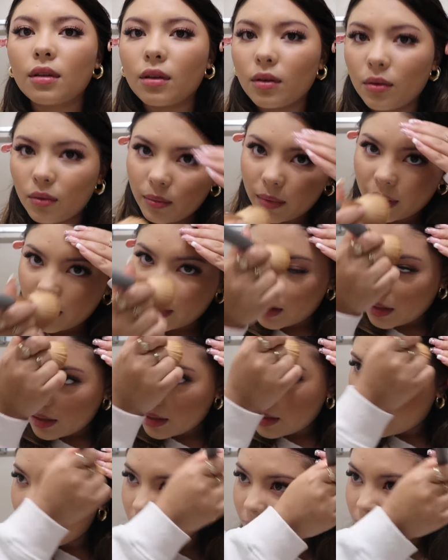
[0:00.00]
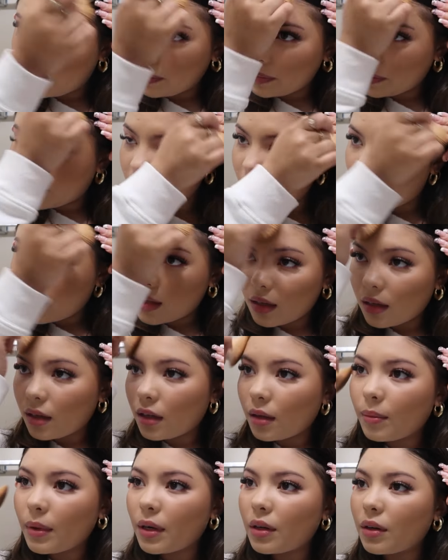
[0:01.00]
oh my gosh.
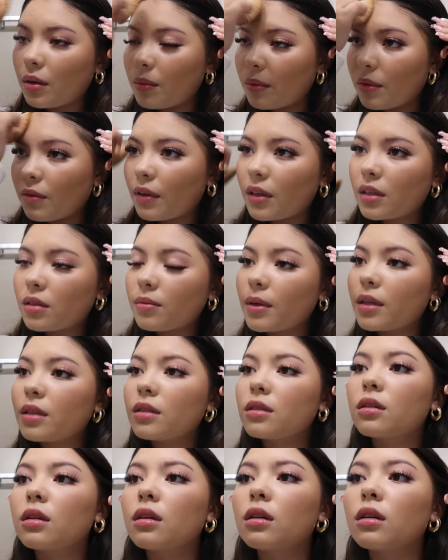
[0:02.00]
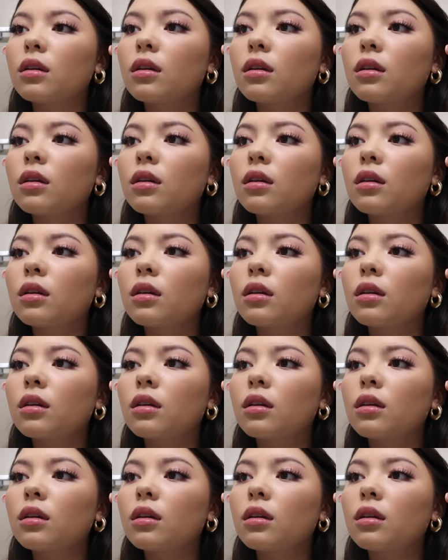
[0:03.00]
I better not be face mates.